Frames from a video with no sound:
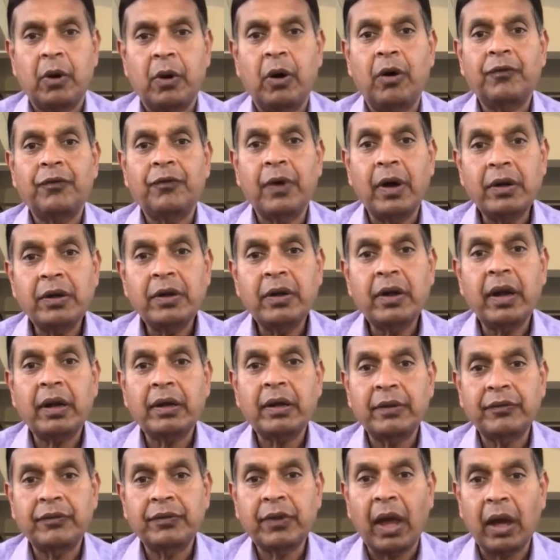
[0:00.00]
of
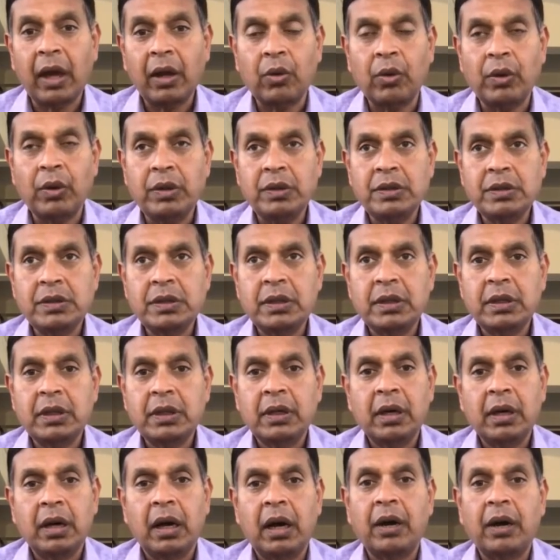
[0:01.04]
underactive thyroid
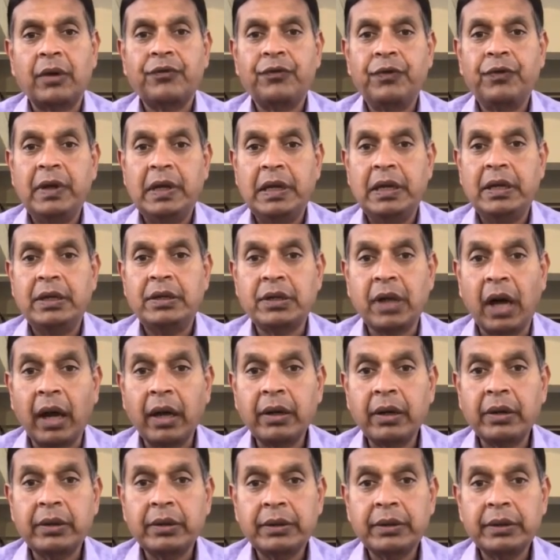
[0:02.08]
are feeling
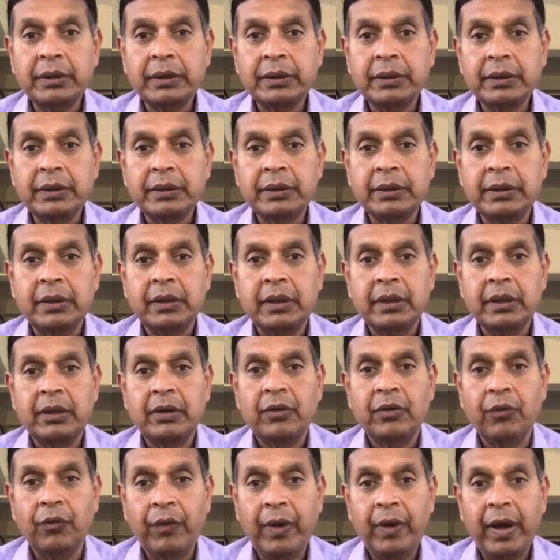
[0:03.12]
tired,
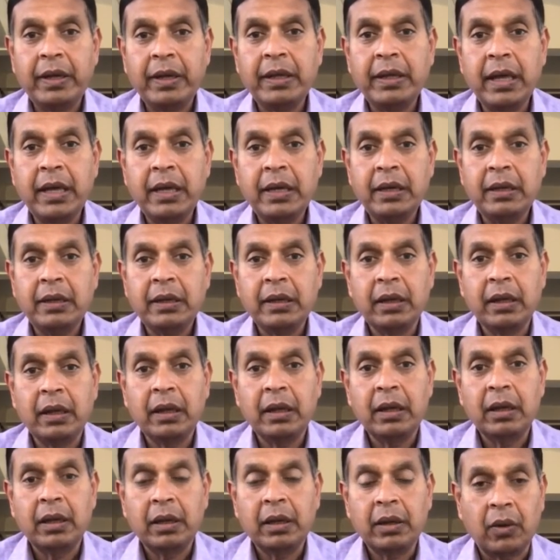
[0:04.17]
weight gain,
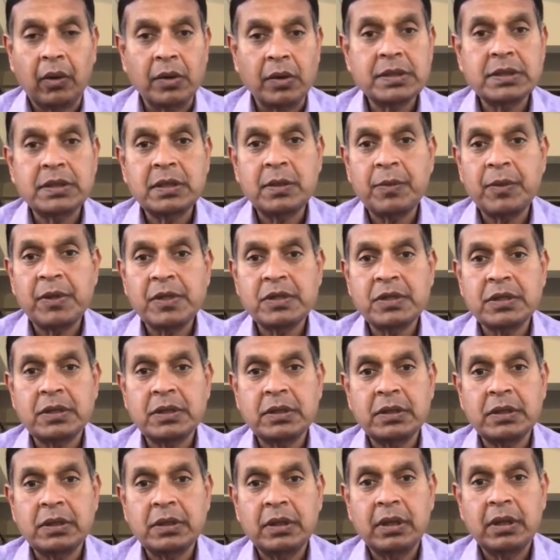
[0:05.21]

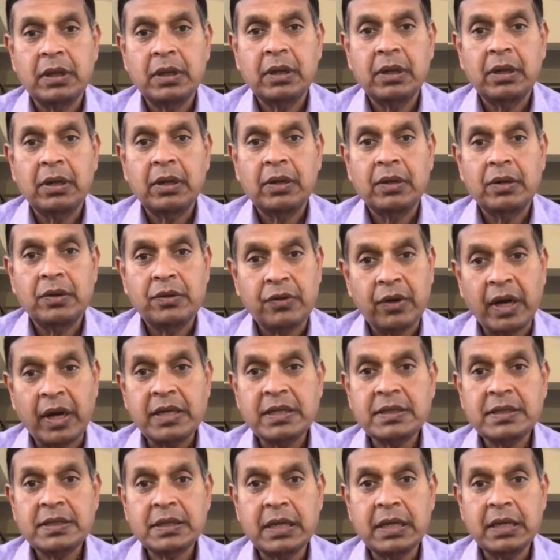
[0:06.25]
constipation, dry
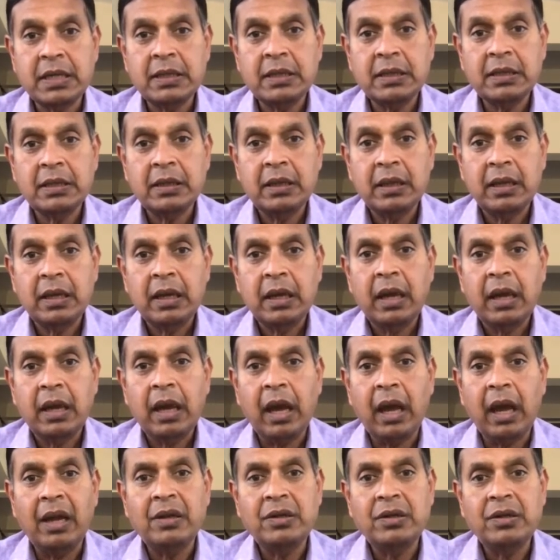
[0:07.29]
skin,
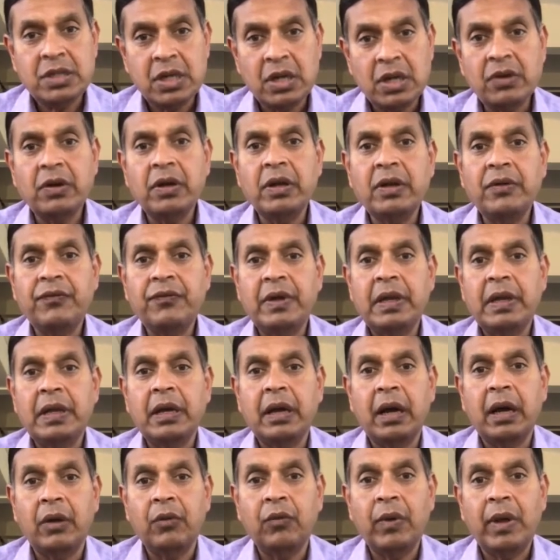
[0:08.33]
and generally feeling
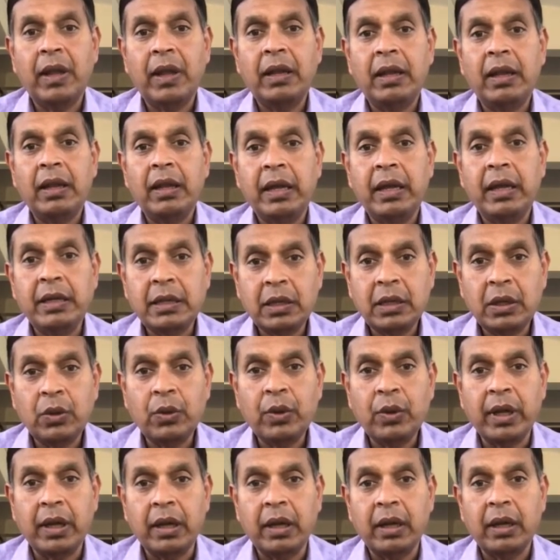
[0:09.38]
unwell,
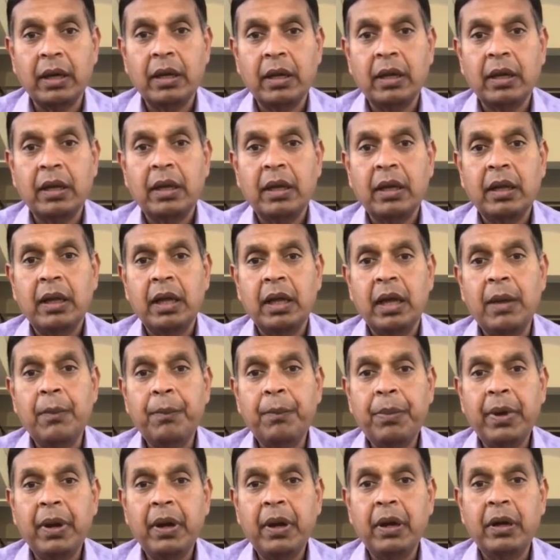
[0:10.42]
including
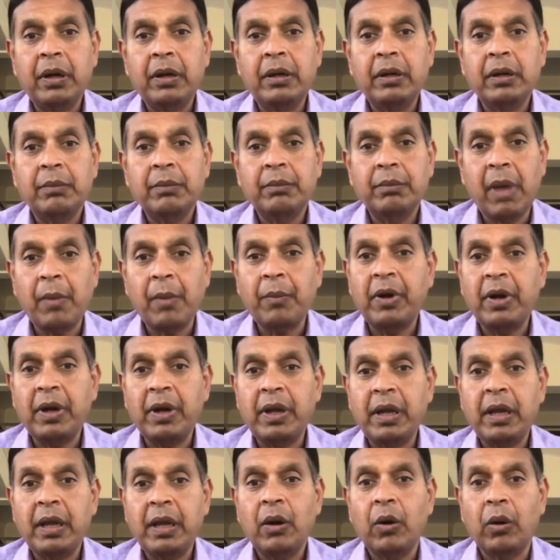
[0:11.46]
impaired
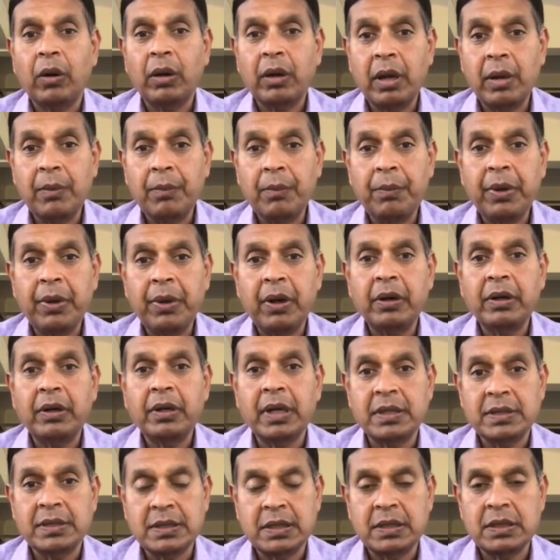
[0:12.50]
memory or impaired
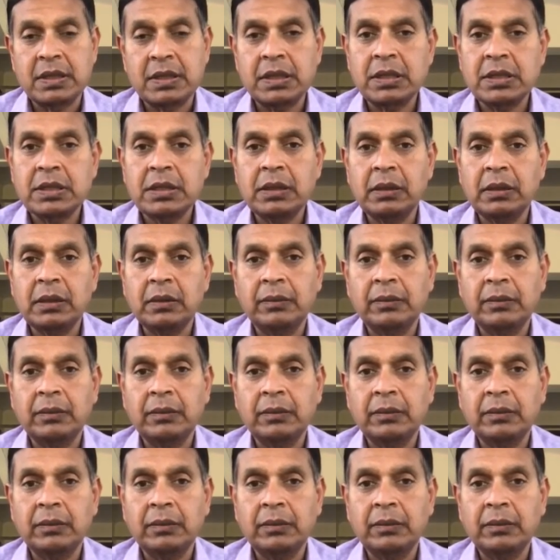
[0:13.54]
concentration.